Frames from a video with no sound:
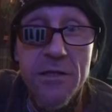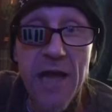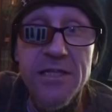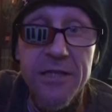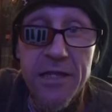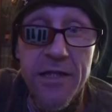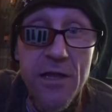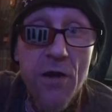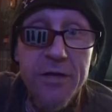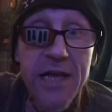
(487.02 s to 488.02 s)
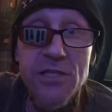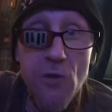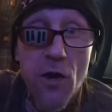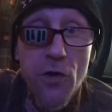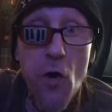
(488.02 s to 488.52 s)
thanks, you know, thanks to
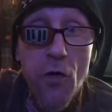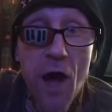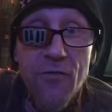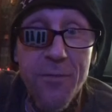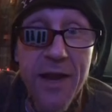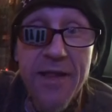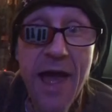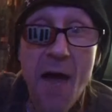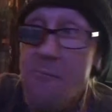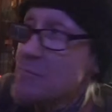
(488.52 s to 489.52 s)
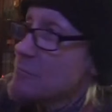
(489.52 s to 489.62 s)
our good old government on that.